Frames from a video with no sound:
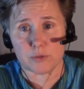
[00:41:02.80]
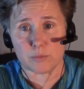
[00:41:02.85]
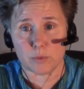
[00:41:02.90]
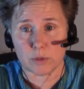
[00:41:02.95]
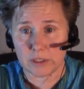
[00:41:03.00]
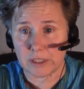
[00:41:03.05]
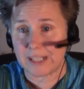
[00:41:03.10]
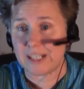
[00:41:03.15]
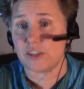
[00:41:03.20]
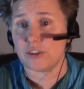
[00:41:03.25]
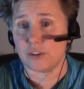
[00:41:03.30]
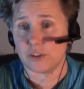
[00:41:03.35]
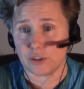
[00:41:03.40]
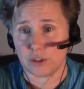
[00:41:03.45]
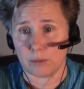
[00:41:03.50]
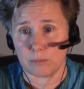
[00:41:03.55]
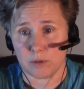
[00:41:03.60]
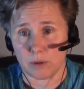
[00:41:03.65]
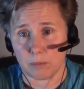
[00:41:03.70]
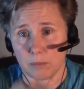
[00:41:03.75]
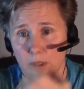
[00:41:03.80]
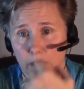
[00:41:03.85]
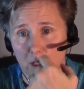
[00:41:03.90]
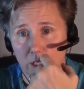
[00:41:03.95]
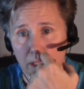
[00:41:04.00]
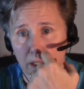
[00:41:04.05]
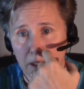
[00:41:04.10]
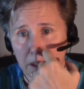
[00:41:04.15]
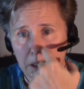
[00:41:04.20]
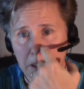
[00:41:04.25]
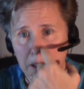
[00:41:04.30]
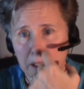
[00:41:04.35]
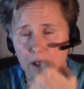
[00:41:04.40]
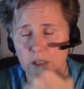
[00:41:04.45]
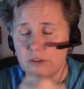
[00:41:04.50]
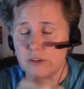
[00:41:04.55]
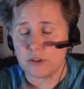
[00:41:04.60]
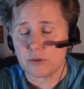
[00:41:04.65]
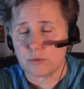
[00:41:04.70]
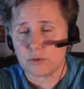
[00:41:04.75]
relationship to money.
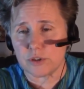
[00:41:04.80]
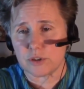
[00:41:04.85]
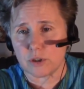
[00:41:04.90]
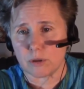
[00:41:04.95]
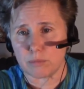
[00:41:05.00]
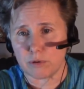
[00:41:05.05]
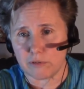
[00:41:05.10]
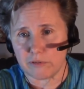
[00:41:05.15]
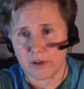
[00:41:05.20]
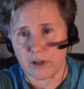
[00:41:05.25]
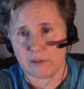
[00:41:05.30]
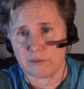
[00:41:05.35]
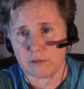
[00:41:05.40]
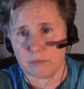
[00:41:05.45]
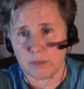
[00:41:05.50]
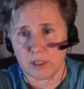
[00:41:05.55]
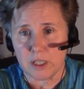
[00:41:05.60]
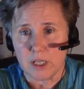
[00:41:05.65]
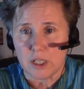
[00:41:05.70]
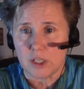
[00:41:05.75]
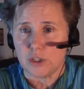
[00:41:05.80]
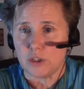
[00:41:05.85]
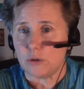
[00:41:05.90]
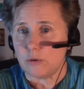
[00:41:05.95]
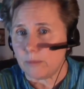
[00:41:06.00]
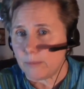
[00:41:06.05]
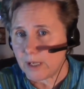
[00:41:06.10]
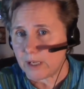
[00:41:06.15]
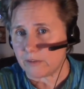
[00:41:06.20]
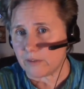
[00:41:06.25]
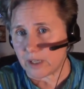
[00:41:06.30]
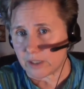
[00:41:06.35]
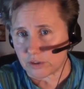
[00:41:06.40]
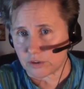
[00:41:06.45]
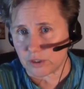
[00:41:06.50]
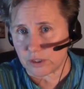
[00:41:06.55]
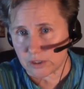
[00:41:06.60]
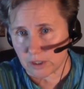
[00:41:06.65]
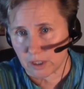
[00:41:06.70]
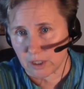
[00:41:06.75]
This was so profound for me. You may have
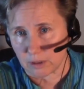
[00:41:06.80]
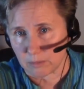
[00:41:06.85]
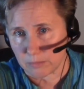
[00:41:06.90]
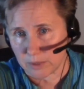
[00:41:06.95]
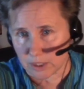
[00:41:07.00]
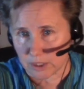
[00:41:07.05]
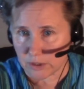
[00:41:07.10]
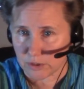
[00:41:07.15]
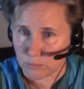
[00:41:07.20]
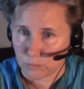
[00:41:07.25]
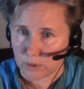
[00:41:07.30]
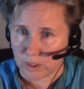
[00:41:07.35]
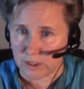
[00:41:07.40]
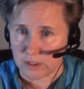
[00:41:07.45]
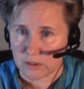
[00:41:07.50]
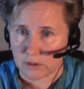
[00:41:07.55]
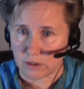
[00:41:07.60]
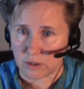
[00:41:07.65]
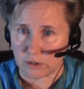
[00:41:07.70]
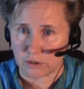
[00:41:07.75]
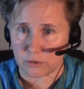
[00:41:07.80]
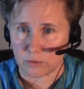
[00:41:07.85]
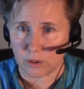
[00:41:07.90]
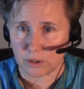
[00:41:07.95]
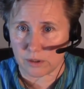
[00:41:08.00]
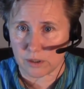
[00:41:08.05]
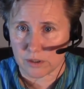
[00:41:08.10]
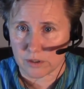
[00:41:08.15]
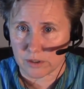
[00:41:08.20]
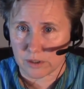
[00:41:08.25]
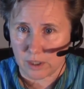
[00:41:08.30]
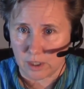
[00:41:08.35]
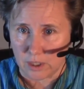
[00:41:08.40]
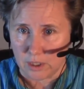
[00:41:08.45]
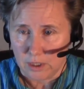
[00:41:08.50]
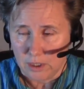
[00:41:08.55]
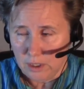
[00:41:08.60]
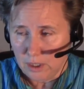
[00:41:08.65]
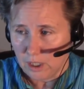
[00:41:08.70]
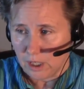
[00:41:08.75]
actually done it, because when I started doing this,
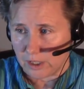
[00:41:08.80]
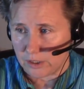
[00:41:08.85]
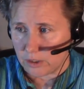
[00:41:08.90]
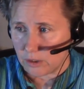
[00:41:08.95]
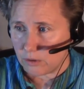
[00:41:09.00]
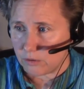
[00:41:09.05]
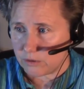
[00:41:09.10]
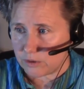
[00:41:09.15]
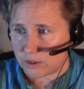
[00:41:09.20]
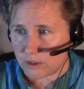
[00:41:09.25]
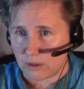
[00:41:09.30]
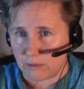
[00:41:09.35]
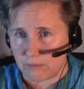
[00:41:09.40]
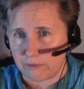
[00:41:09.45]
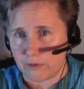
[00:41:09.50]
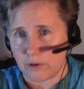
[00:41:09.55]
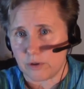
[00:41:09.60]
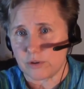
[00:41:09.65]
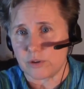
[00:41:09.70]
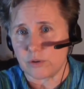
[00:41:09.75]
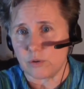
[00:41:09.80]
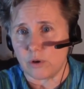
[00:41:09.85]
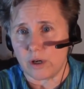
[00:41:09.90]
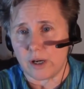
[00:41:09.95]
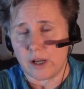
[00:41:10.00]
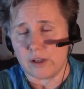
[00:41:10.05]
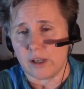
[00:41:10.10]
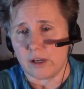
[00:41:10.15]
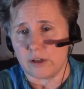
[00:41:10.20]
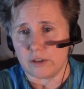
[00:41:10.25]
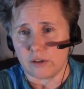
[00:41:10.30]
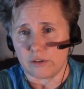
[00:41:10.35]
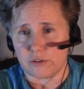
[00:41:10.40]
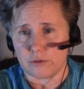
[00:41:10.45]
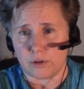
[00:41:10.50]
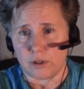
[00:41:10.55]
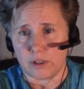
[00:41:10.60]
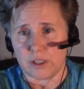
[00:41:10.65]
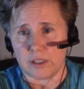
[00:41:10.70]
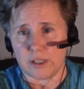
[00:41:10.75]
I know some folks who are out in
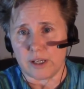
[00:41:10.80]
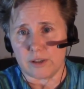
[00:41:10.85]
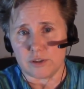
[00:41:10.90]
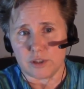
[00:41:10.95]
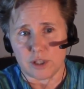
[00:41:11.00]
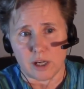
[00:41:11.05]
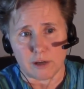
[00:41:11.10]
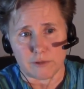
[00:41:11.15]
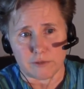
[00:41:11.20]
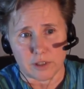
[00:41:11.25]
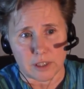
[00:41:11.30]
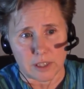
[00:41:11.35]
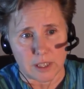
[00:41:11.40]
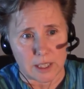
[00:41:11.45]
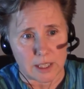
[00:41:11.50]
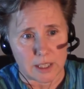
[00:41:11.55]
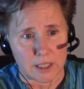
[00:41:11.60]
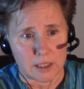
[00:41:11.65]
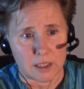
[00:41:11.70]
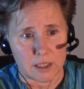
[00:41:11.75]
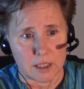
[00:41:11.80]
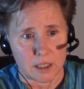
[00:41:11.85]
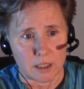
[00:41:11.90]
Australia now, Jeff and Kane,